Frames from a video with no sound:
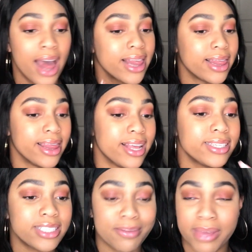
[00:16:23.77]
This
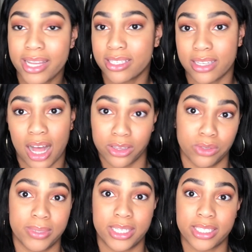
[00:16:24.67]
to me is not
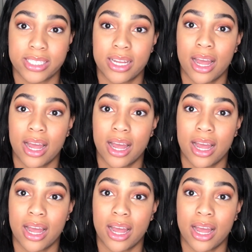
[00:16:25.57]
luminous.